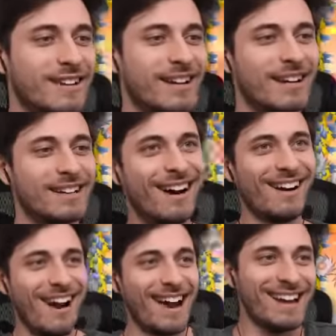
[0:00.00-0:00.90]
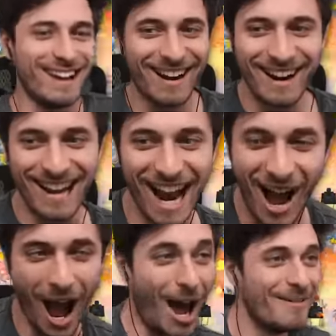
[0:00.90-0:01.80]
okay. All right. Holy all cow,
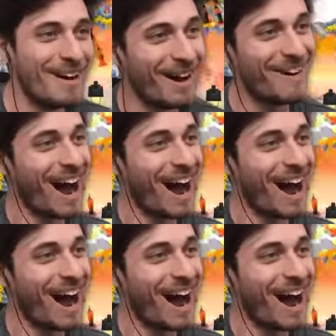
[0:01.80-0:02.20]
right. this I, is going to take